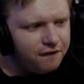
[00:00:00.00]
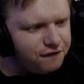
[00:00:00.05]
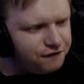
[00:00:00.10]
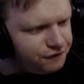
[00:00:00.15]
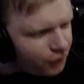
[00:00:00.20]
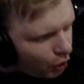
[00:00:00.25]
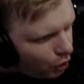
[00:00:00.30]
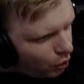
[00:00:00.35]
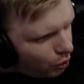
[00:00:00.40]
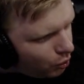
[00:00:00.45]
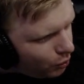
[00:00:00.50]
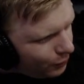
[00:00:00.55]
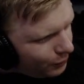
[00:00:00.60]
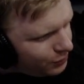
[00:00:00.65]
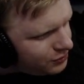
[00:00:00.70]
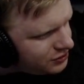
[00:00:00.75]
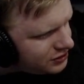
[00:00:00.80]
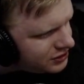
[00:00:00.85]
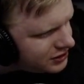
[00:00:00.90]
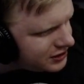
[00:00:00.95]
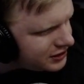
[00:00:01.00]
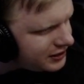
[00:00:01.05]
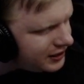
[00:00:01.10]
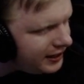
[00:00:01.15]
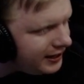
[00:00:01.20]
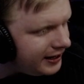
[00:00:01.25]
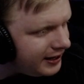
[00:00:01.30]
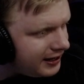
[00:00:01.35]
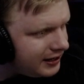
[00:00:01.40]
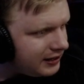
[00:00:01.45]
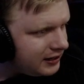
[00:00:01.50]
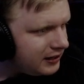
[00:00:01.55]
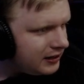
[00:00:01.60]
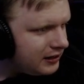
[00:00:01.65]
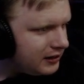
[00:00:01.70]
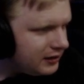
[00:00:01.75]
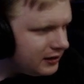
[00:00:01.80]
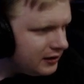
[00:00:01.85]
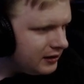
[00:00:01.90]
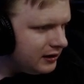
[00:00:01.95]
Fools.
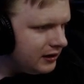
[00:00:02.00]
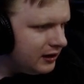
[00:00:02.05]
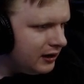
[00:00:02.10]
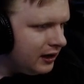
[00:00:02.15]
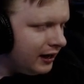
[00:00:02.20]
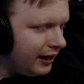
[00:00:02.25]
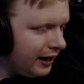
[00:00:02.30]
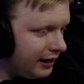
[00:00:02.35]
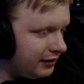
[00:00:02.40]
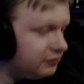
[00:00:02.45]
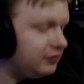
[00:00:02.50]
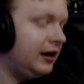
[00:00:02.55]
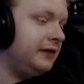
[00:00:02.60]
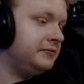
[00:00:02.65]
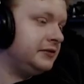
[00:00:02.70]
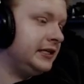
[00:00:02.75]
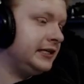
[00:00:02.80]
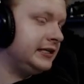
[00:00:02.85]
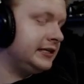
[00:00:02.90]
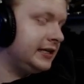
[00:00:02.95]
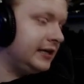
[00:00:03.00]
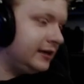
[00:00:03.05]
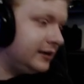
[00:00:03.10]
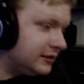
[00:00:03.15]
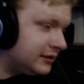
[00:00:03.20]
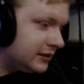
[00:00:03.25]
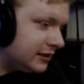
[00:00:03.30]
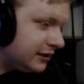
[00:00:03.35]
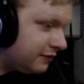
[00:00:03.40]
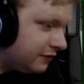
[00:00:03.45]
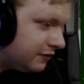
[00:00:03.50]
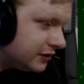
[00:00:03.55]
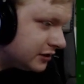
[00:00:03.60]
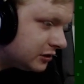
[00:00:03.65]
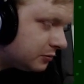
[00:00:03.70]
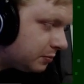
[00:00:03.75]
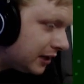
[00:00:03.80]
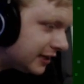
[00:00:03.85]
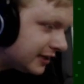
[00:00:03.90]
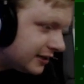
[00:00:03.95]
And Ramsey's head is a different
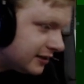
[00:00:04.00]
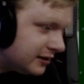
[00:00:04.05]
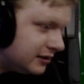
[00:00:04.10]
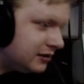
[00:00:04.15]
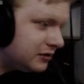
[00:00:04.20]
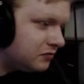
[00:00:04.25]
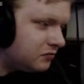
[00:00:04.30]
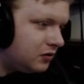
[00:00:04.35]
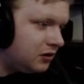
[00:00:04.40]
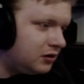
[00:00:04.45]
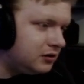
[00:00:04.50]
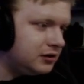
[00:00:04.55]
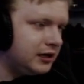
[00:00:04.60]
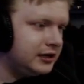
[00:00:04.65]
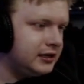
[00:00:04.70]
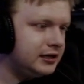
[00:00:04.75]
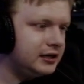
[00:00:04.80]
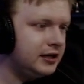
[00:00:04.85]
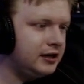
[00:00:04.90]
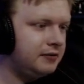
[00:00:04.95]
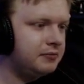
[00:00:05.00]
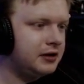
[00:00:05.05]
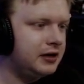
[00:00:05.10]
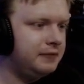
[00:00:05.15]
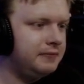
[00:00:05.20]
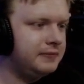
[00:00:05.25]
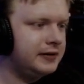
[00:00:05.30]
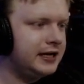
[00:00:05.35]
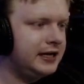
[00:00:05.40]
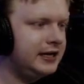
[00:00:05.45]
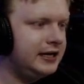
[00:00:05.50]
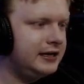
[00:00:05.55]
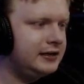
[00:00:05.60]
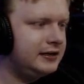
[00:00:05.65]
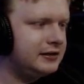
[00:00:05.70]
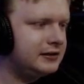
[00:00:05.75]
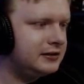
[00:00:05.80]
spelling than what ended up coming out.